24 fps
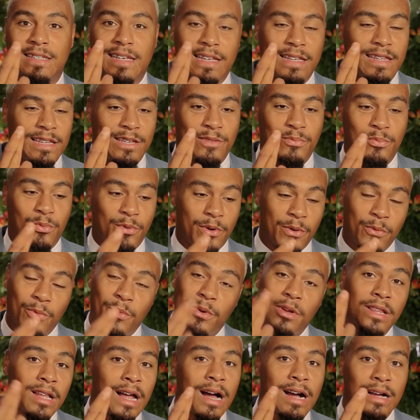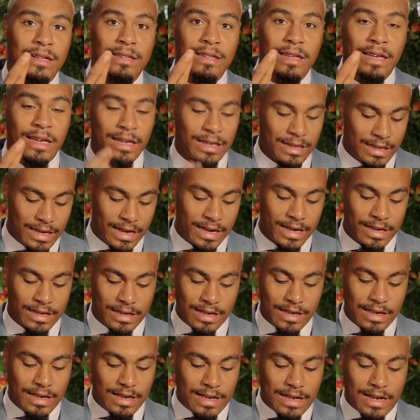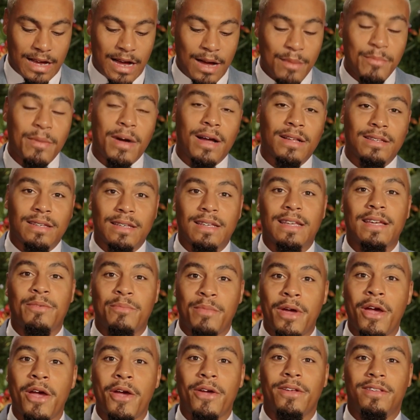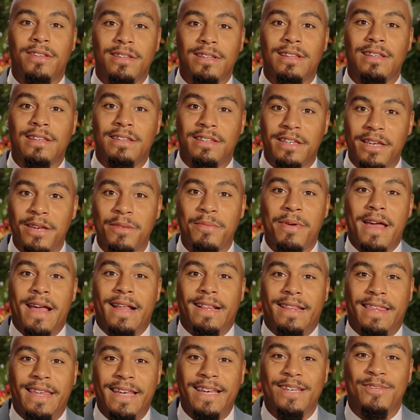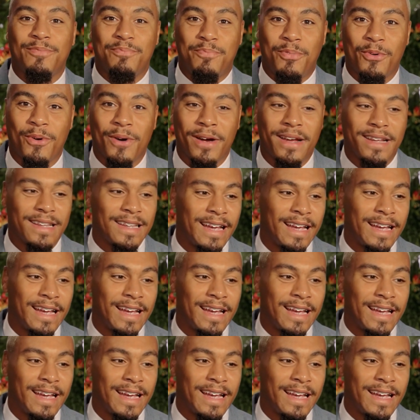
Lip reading: at this point. We're locked in. Like, I'm about to get married to the gym at this point.